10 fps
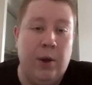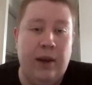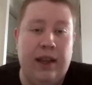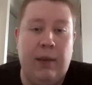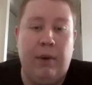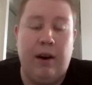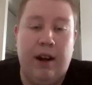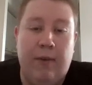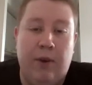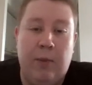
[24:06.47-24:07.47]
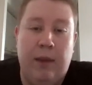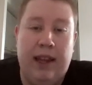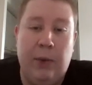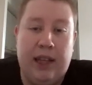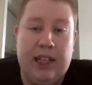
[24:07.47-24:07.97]
When they bar him from
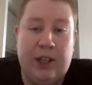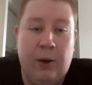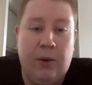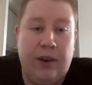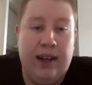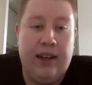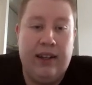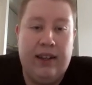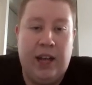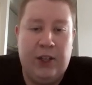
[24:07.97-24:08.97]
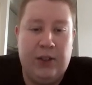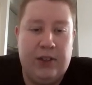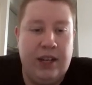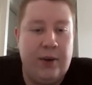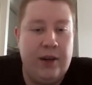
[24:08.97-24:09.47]
meeting with his girlfriend,
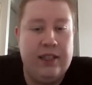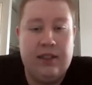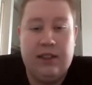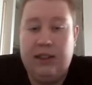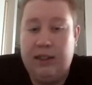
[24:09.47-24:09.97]
tensions increase.